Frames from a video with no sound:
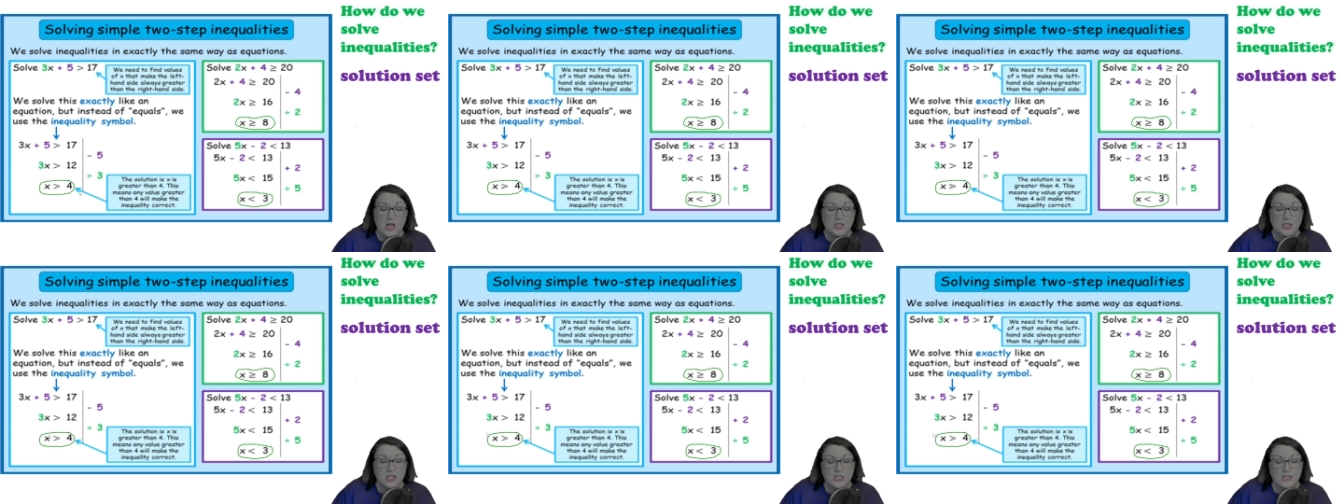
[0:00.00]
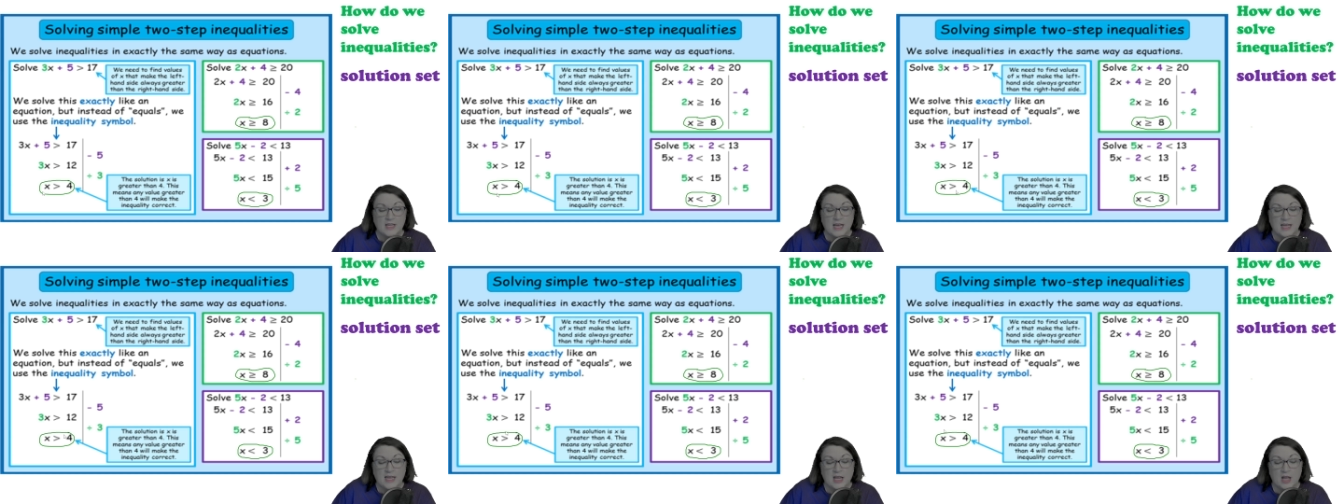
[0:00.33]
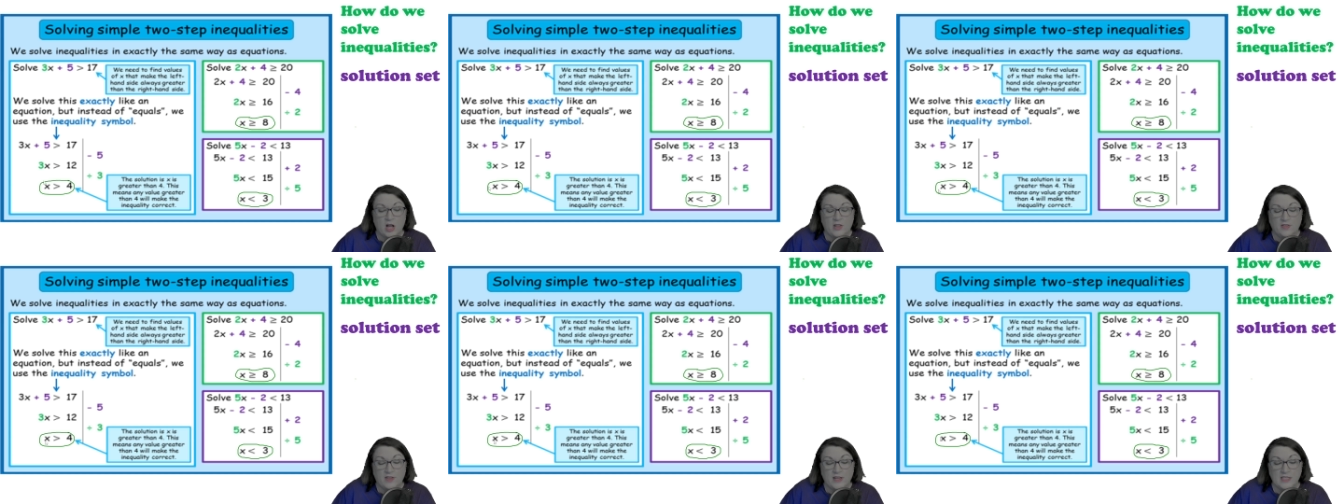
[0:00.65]
Just like
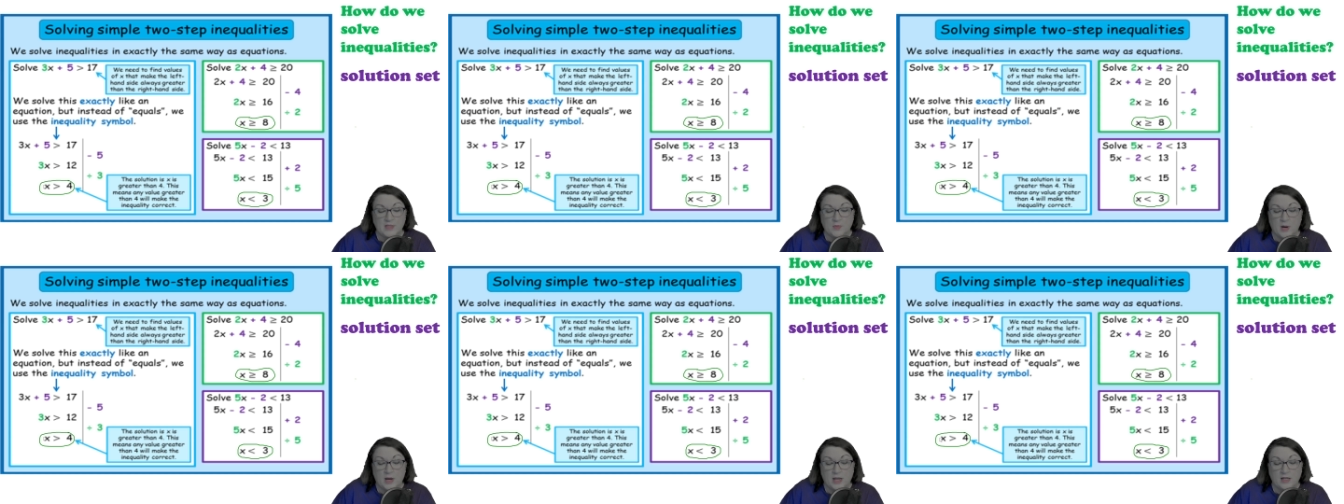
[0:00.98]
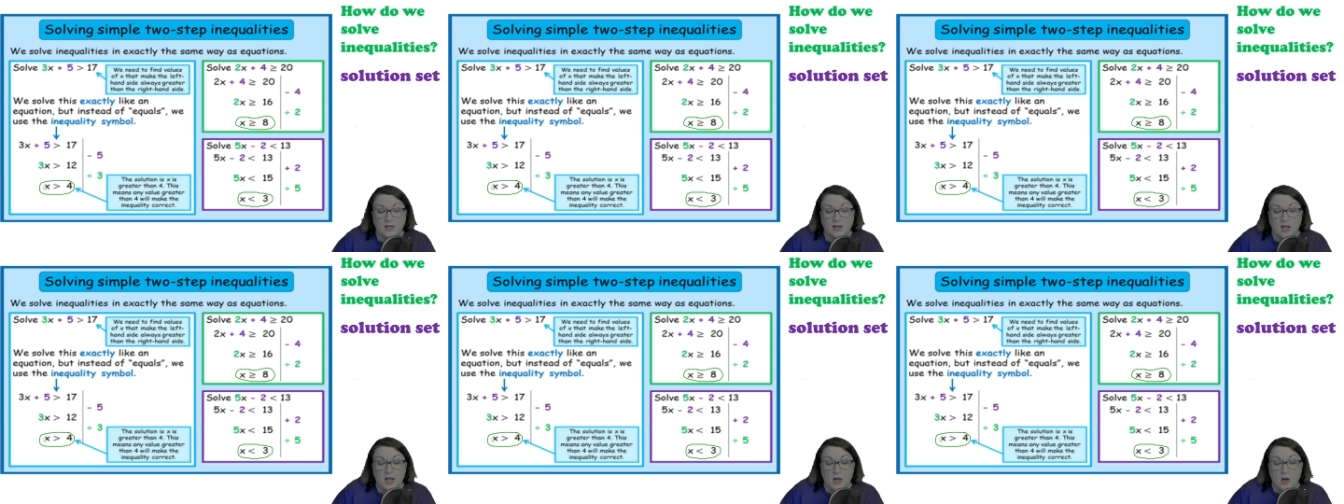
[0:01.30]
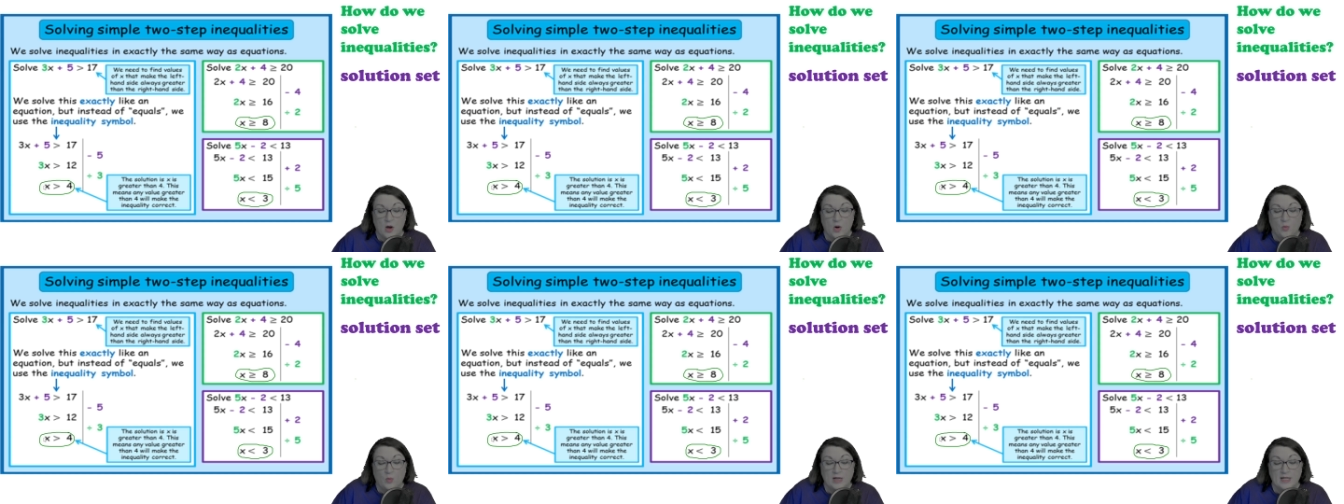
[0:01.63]
on this one,
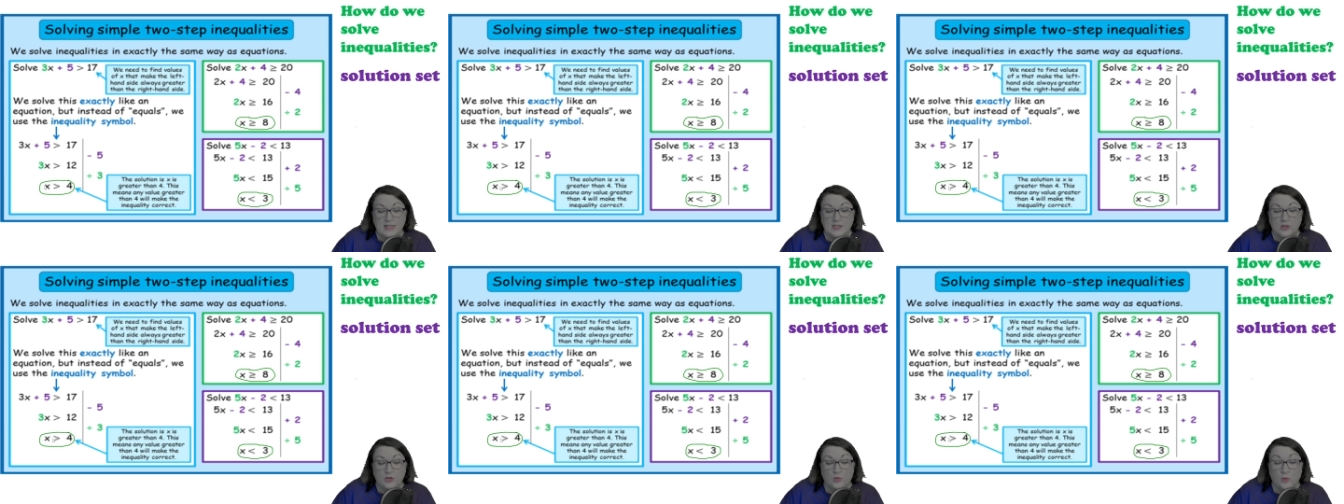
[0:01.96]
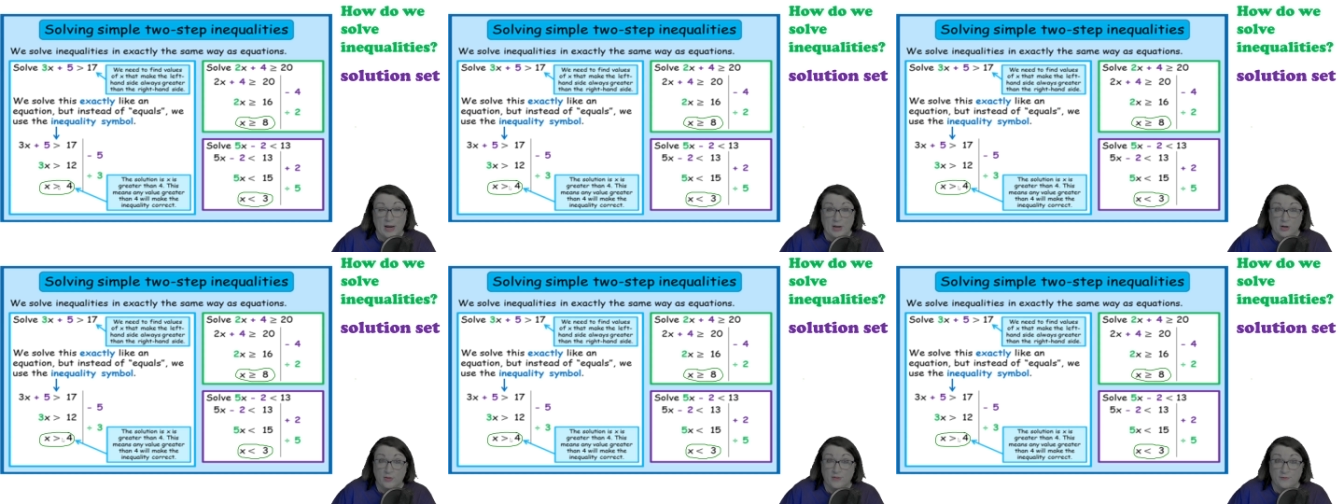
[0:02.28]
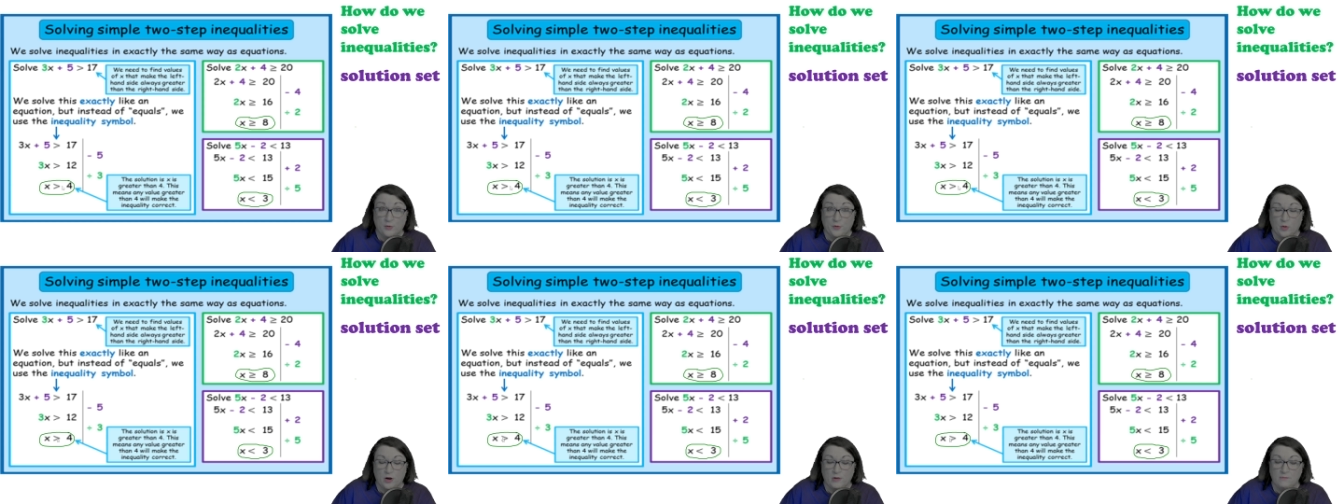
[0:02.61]
when it's greater than
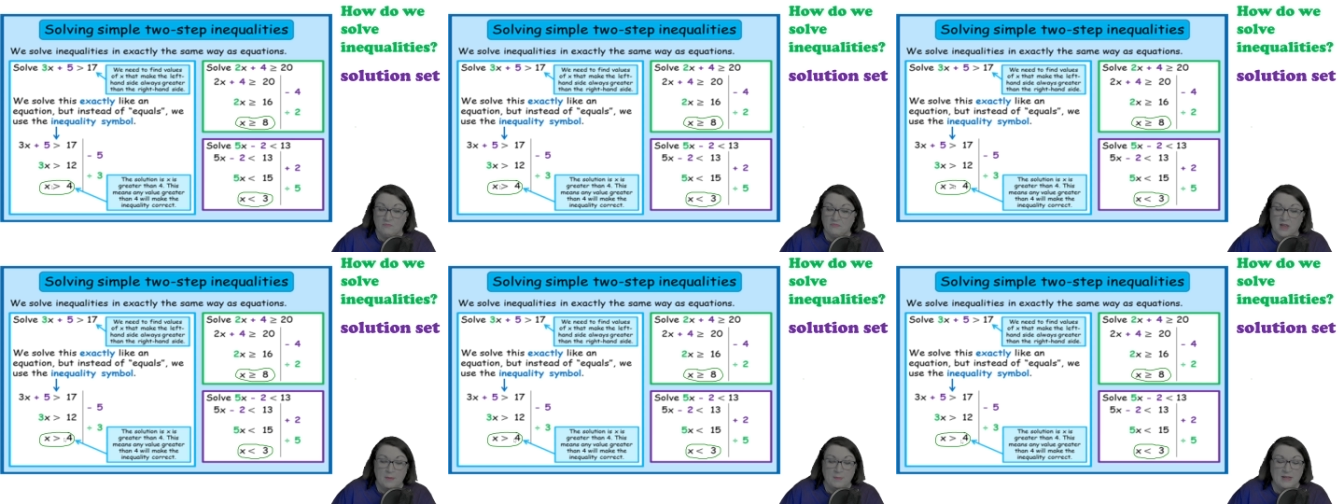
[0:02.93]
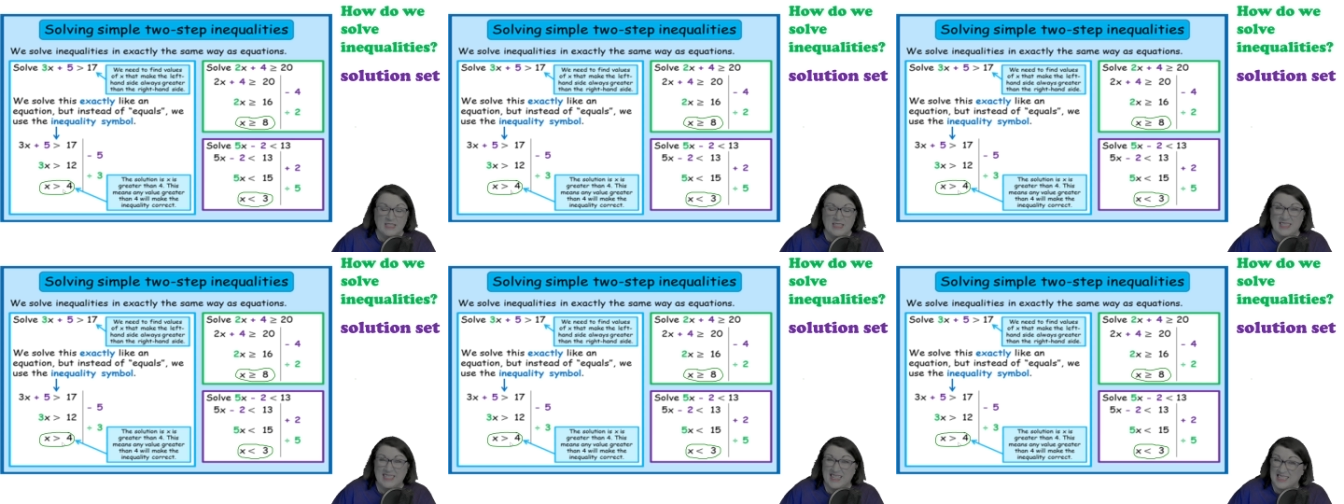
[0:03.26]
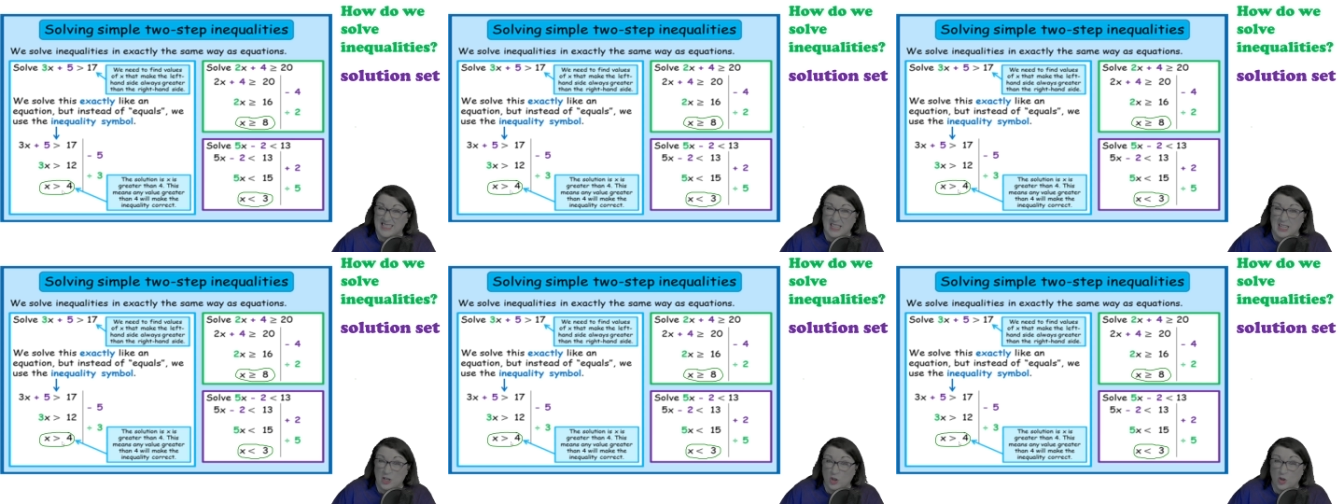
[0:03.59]
4, that means it
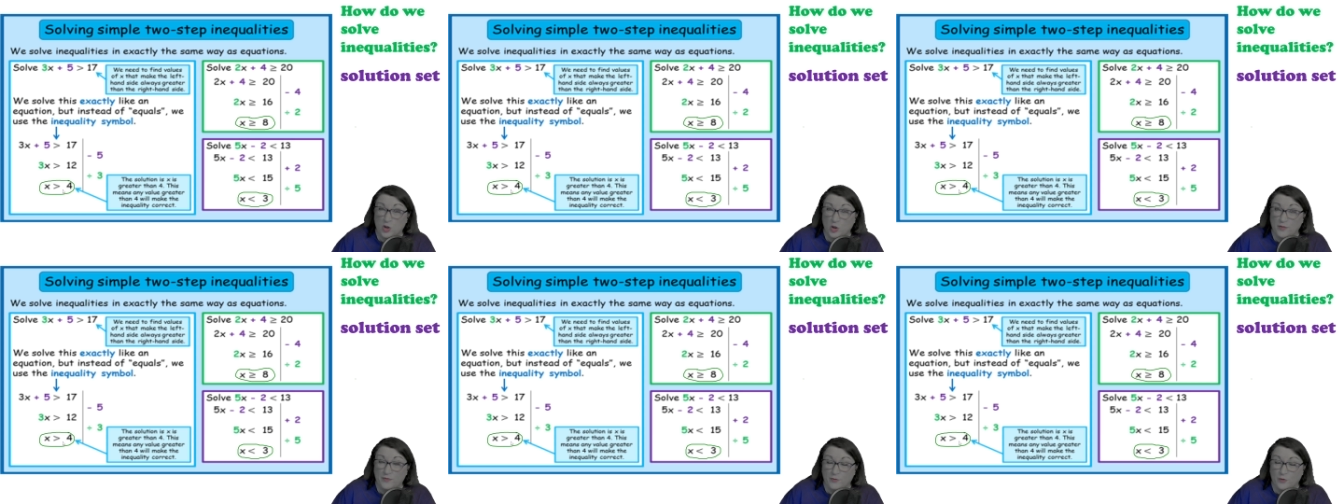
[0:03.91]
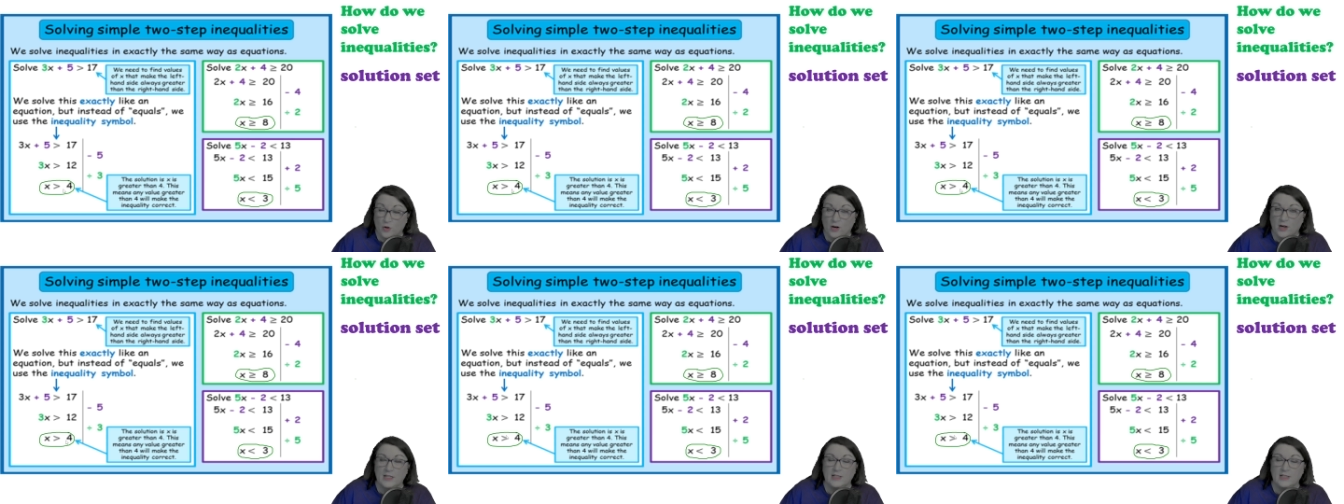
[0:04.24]
doesn't include 4.